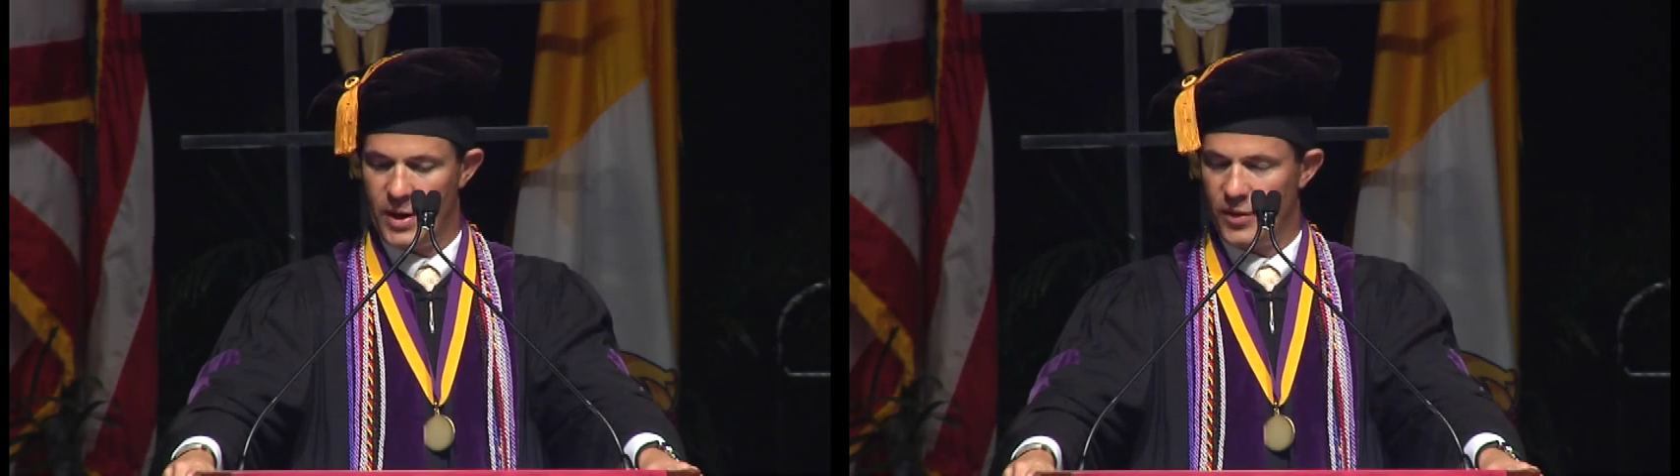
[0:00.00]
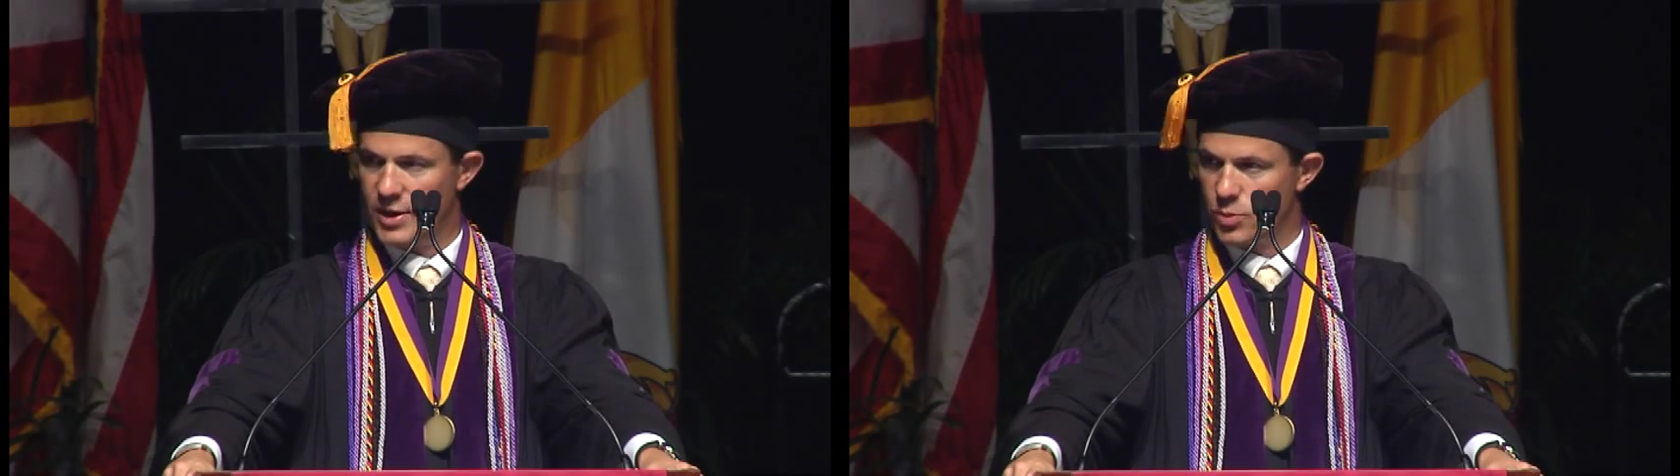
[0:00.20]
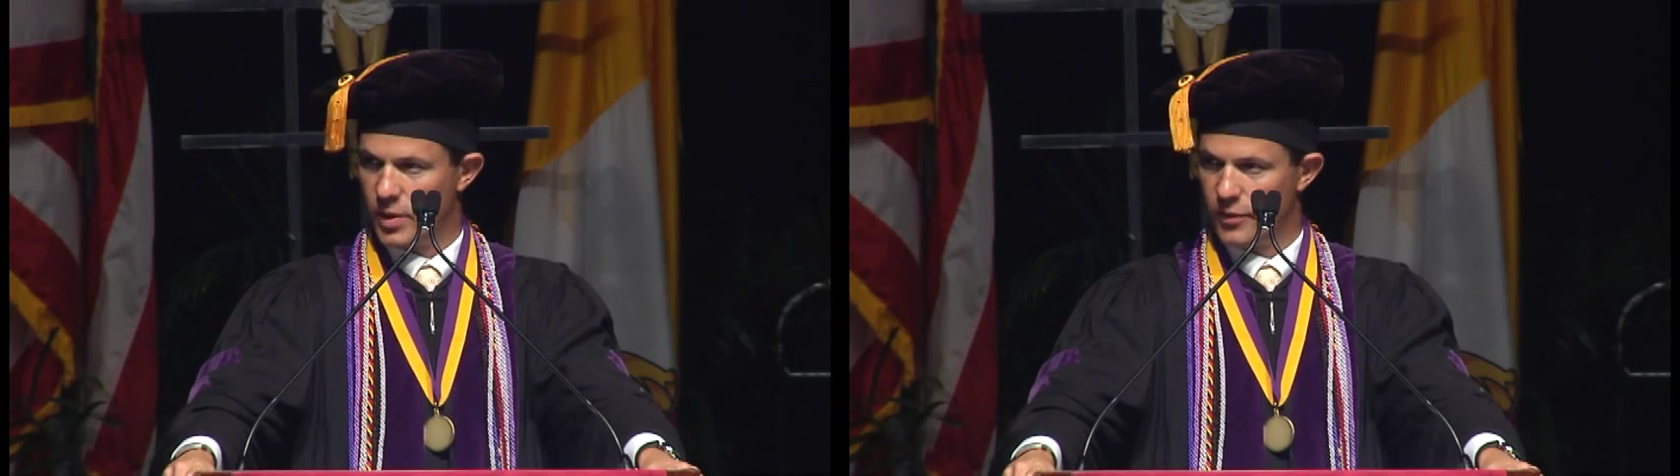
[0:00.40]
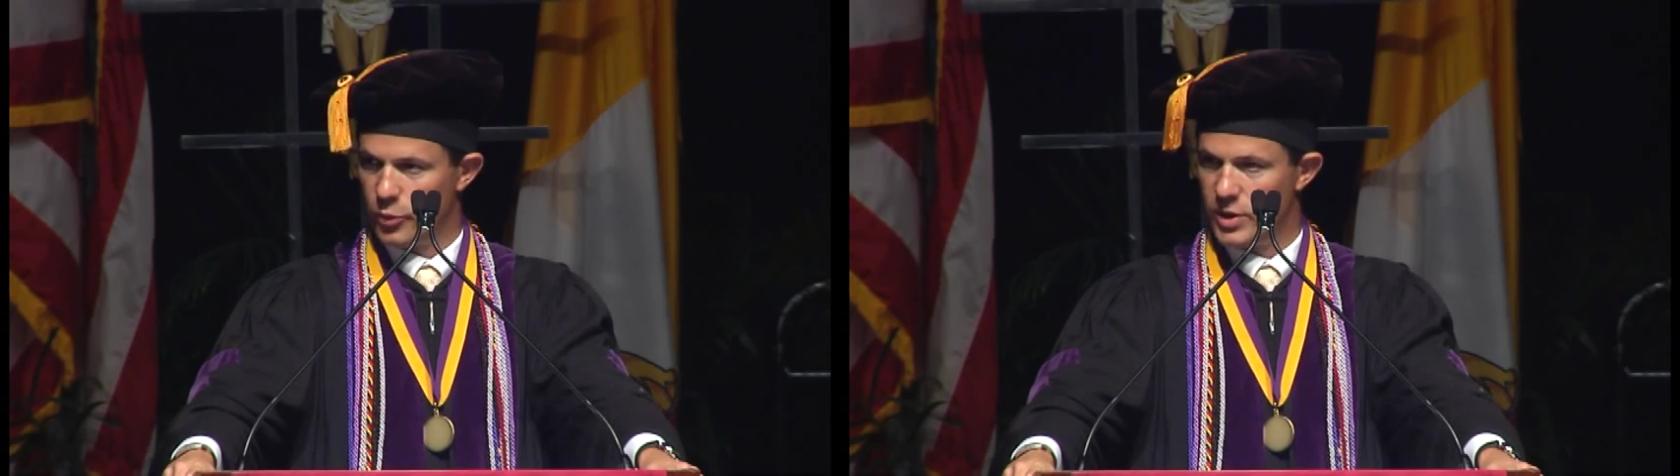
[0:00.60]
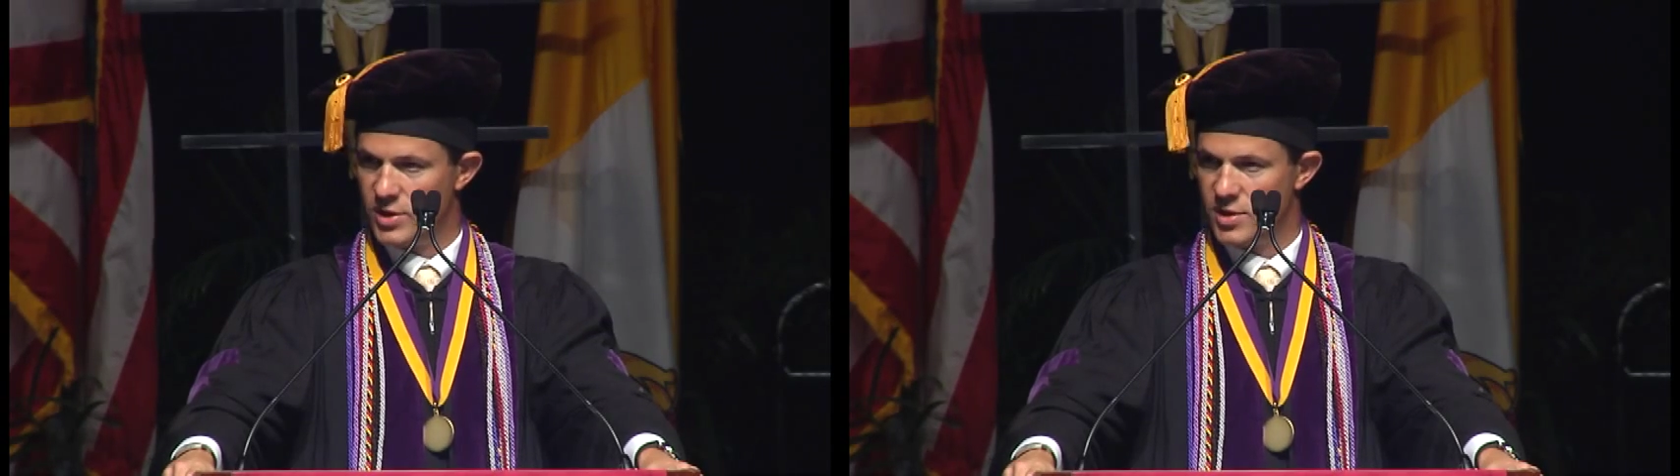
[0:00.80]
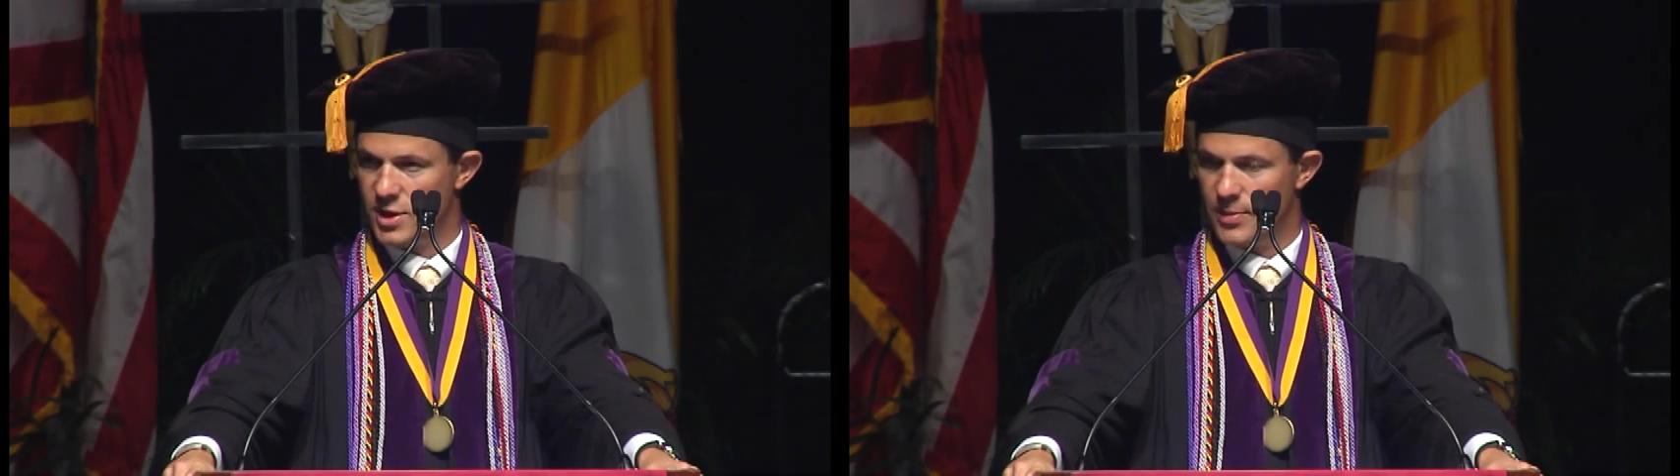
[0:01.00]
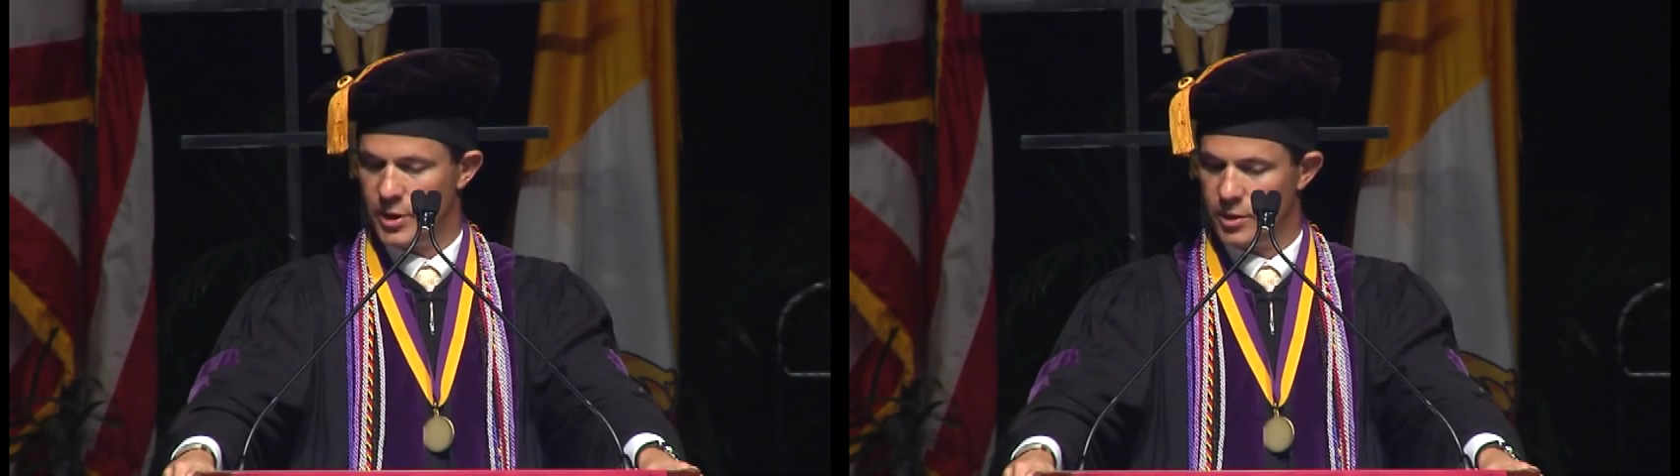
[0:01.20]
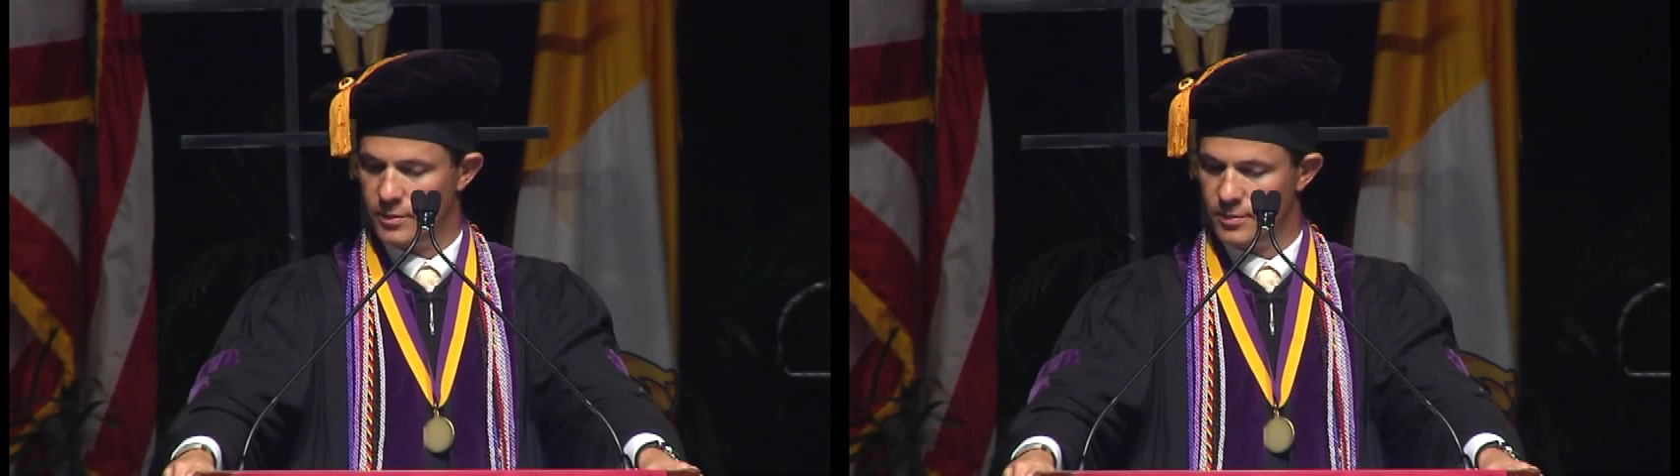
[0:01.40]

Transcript: and that's one of the reasons I'm here.